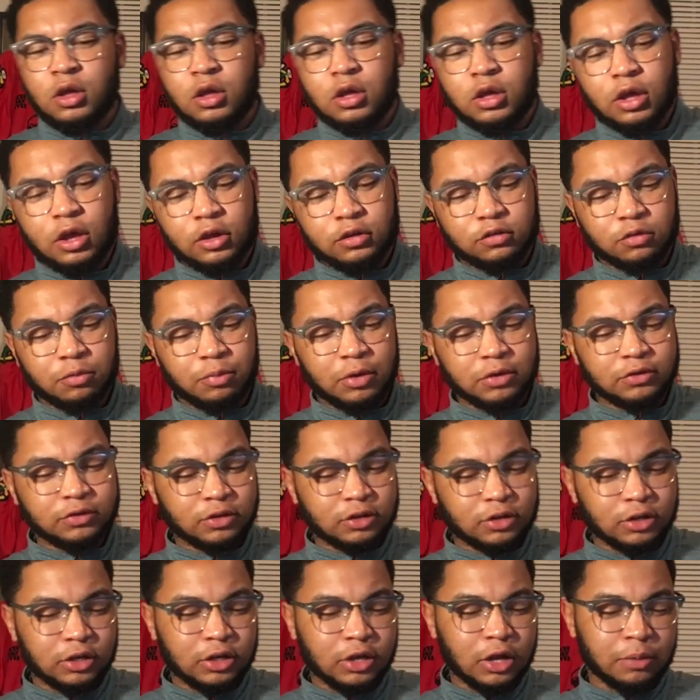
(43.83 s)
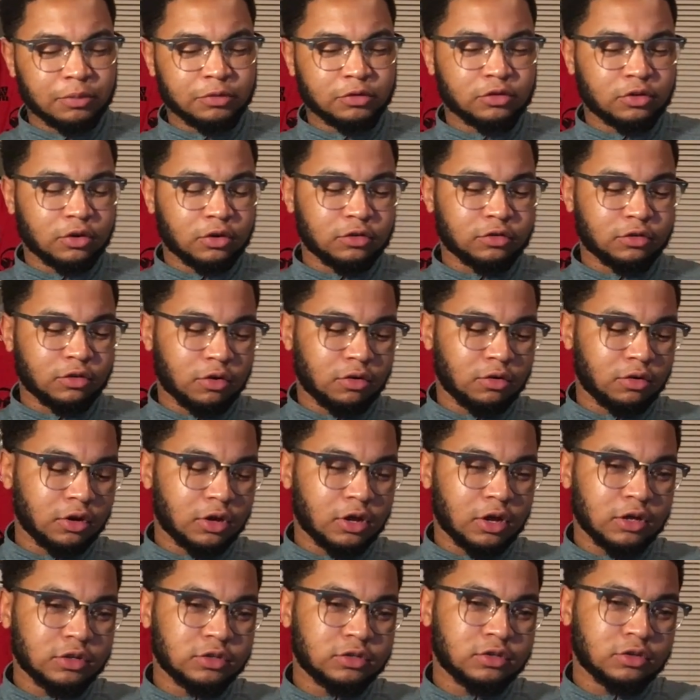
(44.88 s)
Yeah, so basically I'm just gonna start on the
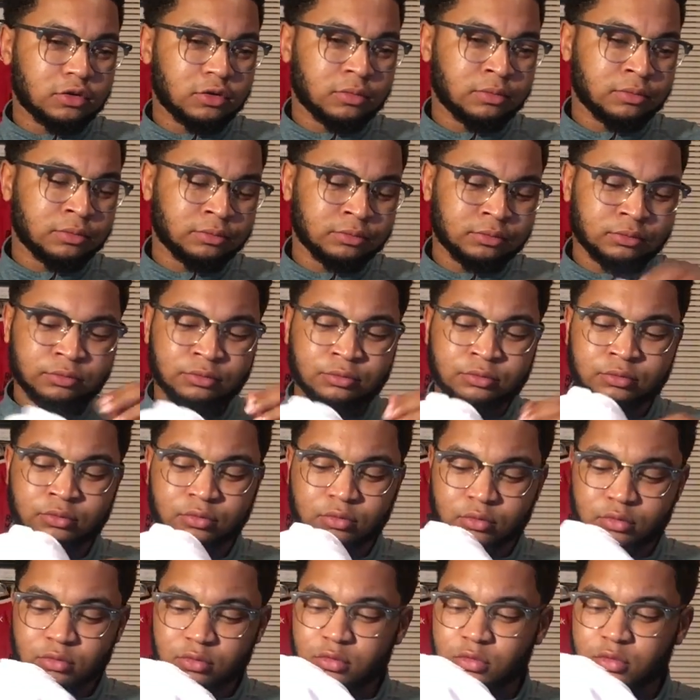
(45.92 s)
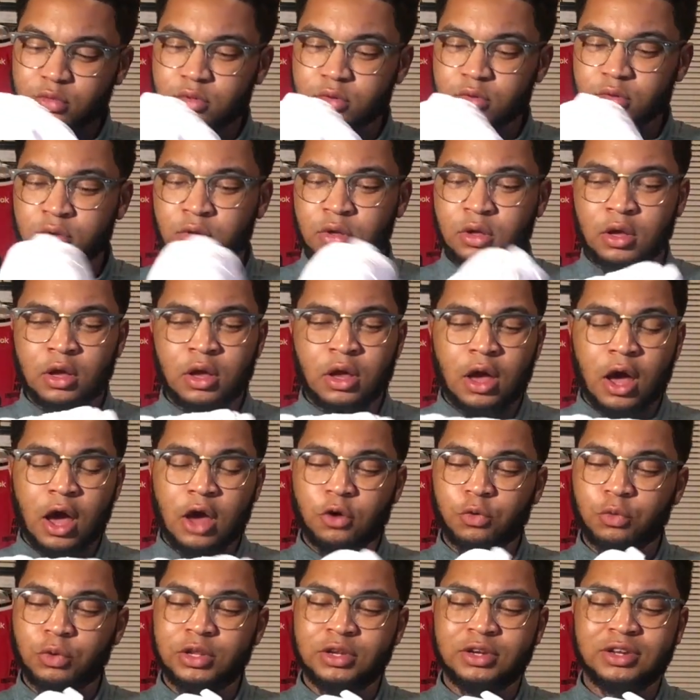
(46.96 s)
custom.
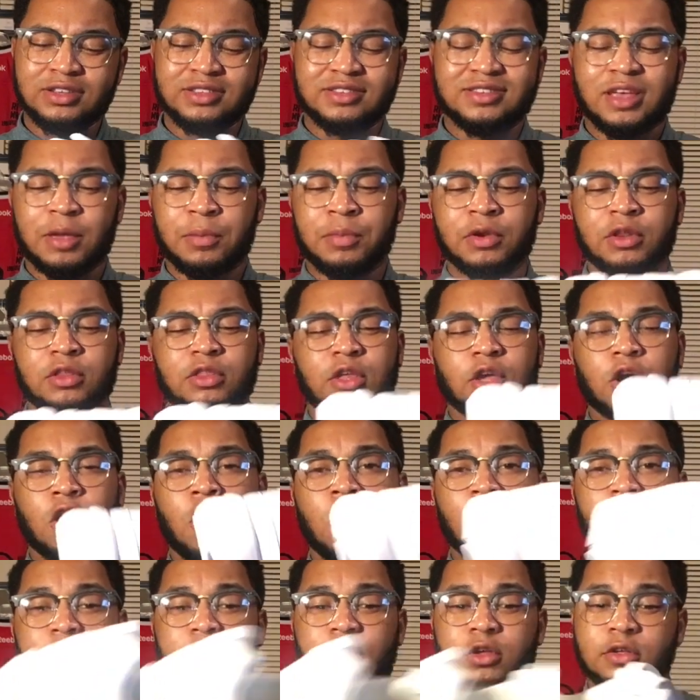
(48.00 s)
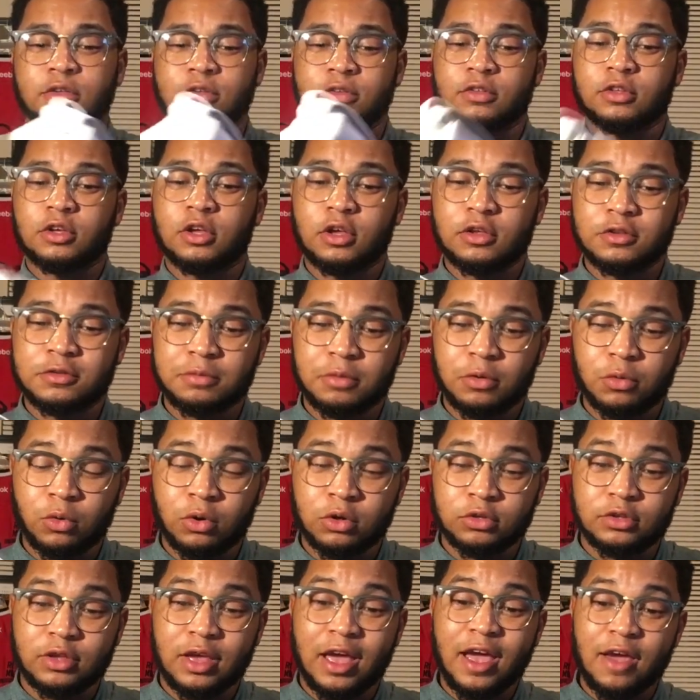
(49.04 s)
I don't really need to tape anything off because the customer
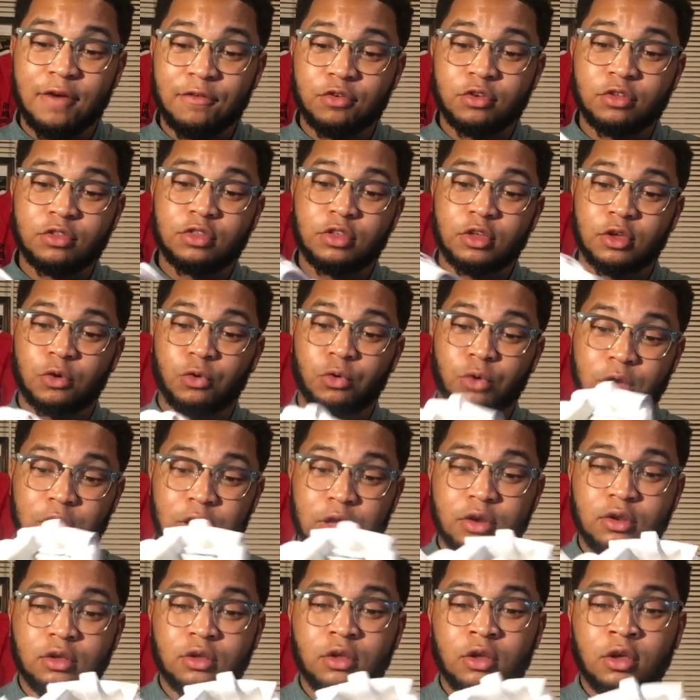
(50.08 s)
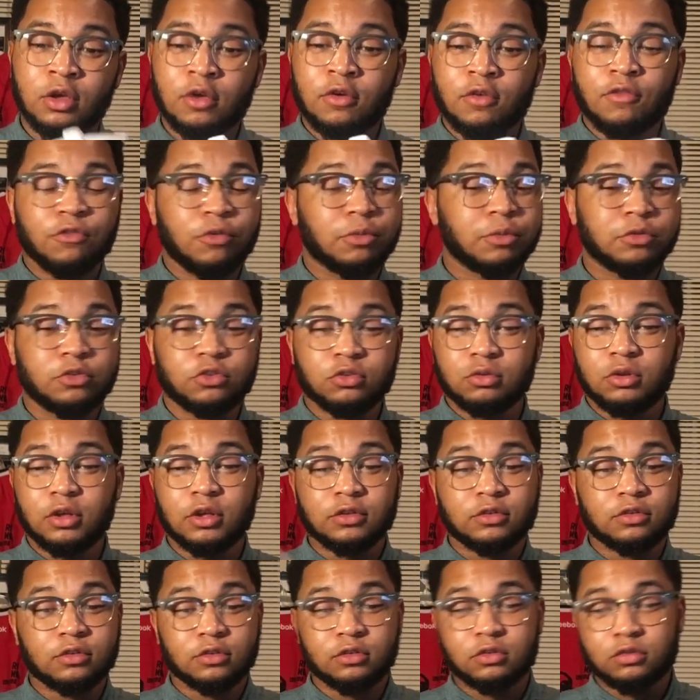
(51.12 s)
wants everything red from the
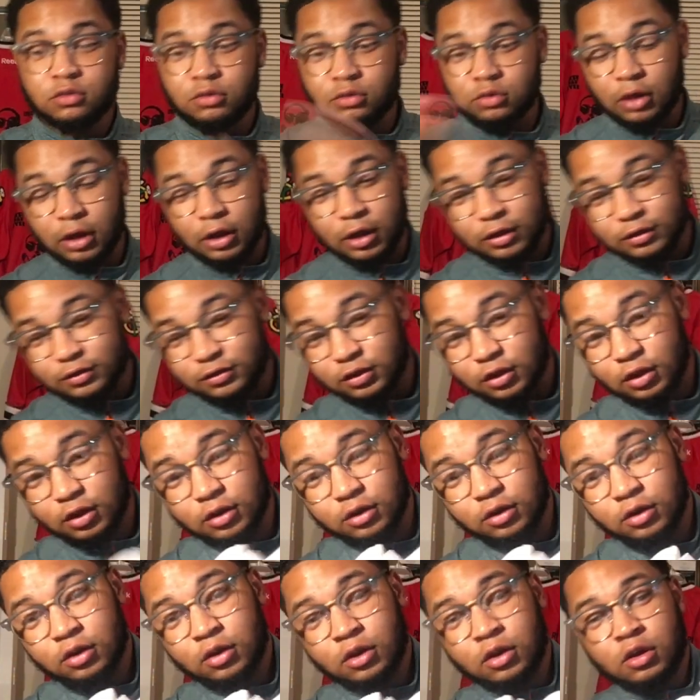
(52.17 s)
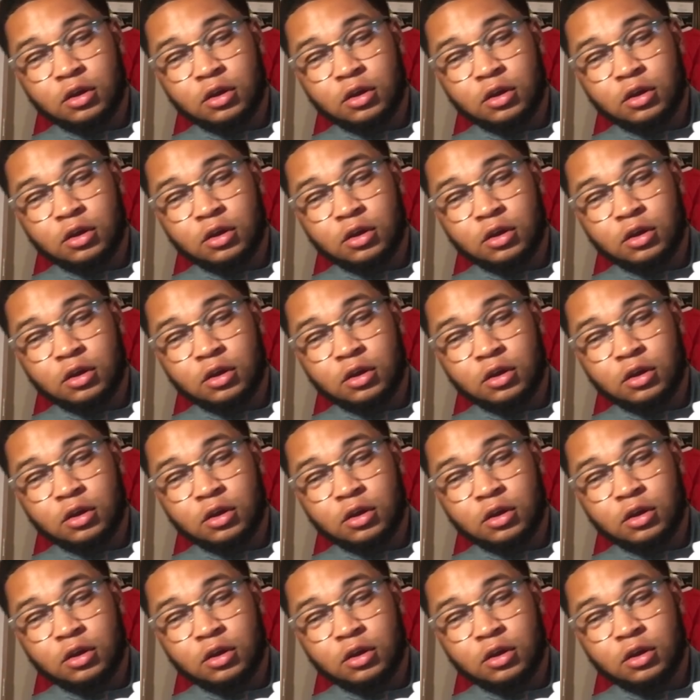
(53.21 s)
shoelaces, like I said.